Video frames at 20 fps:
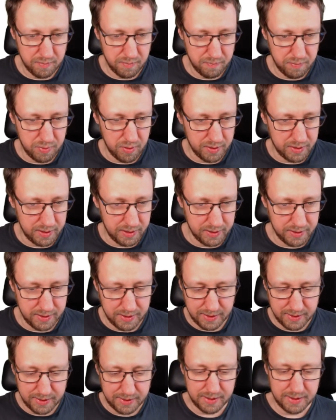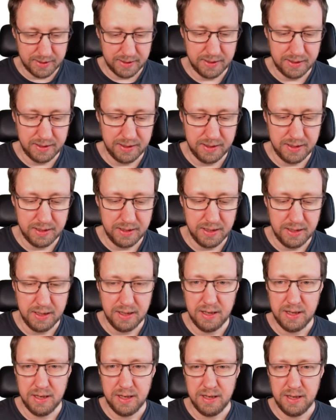plotting this
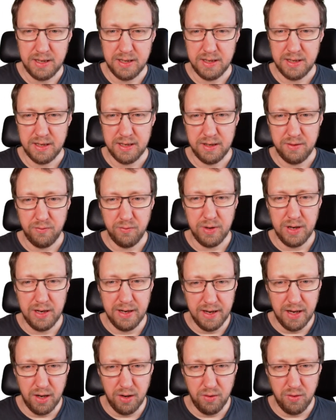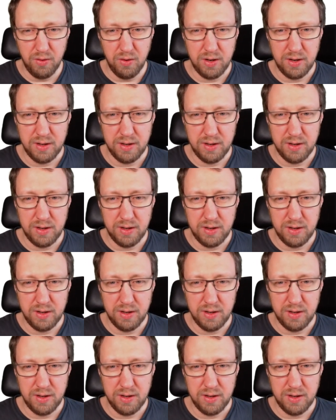will now